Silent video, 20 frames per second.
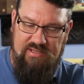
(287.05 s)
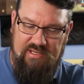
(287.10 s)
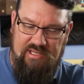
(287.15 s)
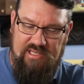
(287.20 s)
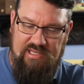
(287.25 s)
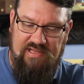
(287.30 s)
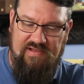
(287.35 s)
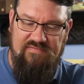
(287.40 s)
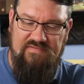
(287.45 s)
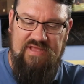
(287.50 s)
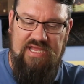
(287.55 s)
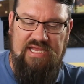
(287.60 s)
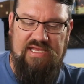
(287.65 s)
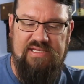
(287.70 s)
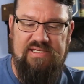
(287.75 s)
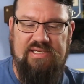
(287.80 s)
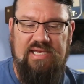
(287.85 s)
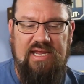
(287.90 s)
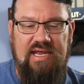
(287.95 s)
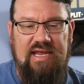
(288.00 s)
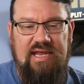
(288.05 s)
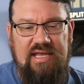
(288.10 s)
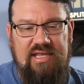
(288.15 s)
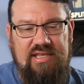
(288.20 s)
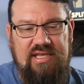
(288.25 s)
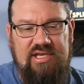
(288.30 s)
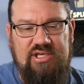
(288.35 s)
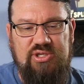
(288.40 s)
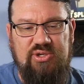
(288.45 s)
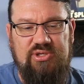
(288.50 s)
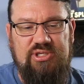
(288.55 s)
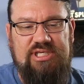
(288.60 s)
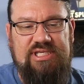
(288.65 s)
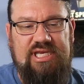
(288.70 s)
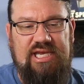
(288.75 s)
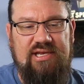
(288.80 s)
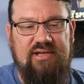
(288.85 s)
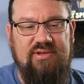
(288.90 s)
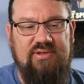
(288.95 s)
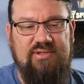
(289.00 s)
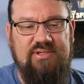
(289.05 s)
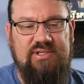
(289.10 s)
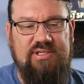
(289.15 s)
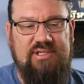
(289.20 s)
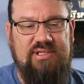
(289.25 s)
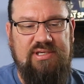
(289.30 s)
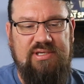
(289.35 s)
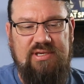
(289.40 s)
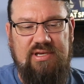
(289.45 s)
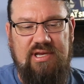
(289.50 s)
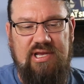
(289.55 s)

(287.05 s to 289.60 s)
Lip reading: I love these. These are seals